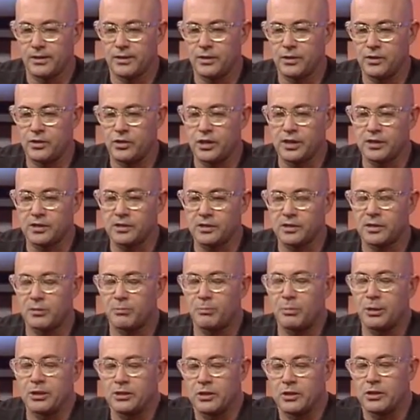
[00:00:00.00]
the
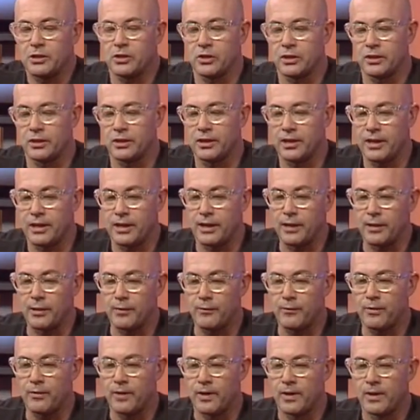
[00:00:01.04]
juxtaposition
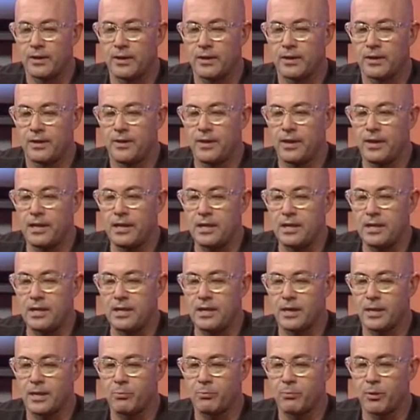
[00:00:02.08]
of
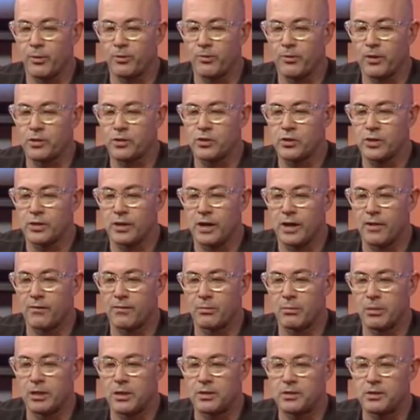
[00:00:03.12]
the provincial
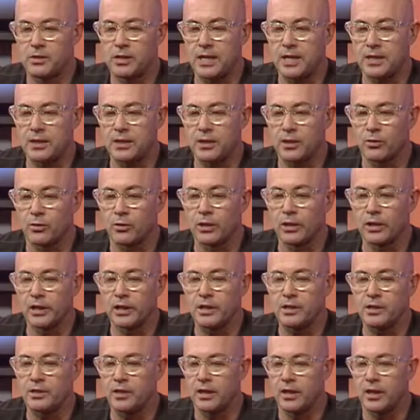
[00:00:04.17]
government saying they're
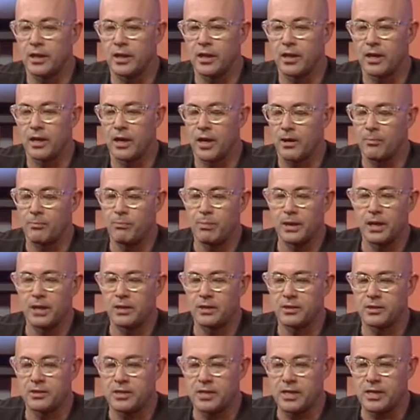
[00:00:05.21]
releasing a
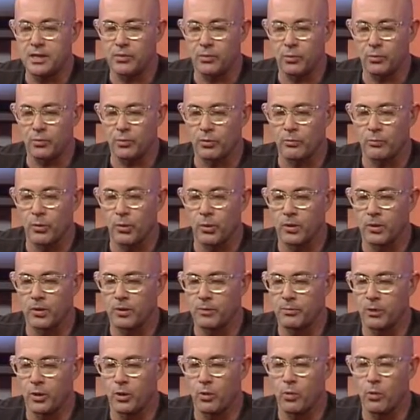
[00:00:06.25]
big secret report
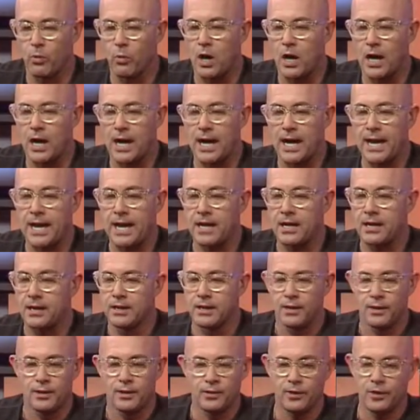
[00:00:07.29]
about why
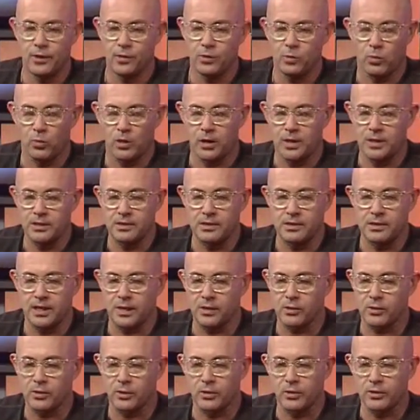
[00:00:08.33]
this one
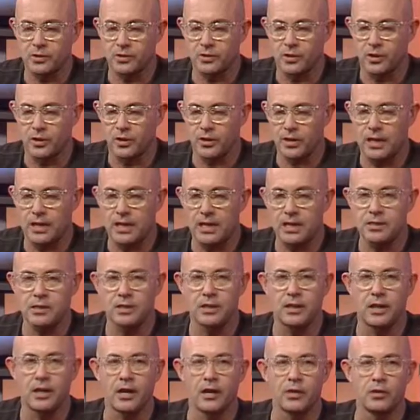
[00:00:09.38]
sexual assault case
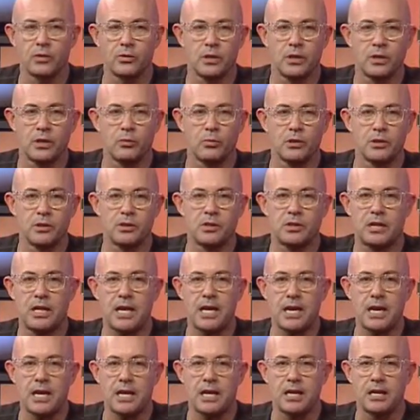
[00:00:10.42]
in Airdrie was
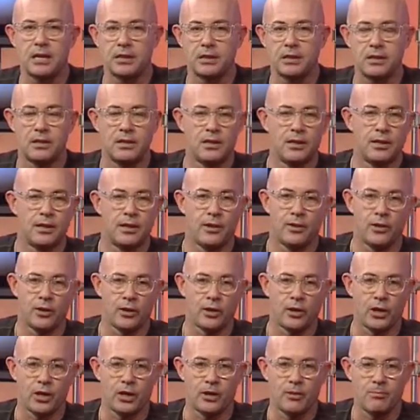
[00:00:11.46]
stayed, and they're
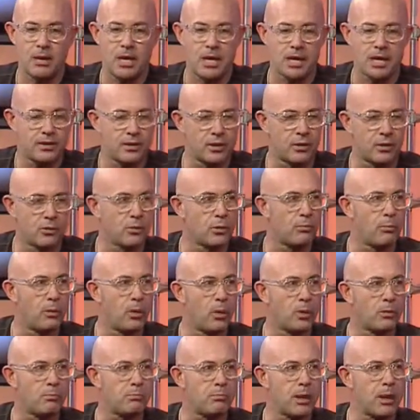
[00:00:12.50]
going to make their
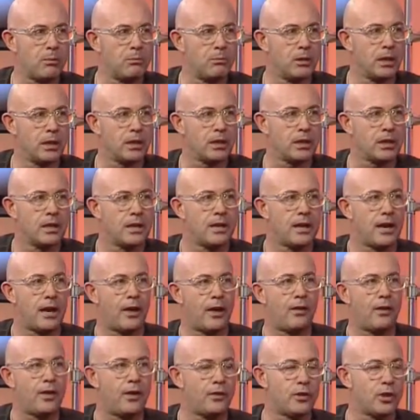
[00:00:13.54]
report public,
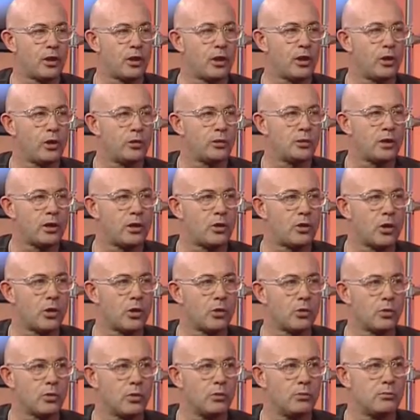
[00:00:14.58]
and then they're closing
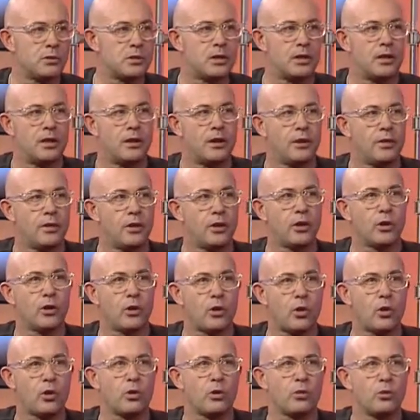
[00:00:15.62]
courtrooms. There are
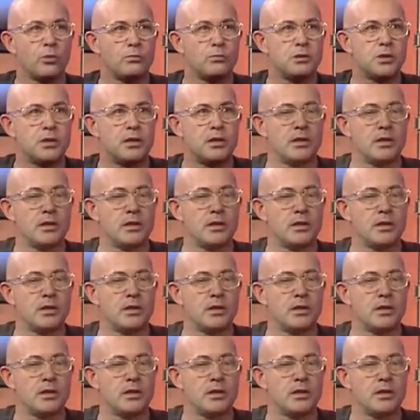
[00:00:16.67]
courtrooms in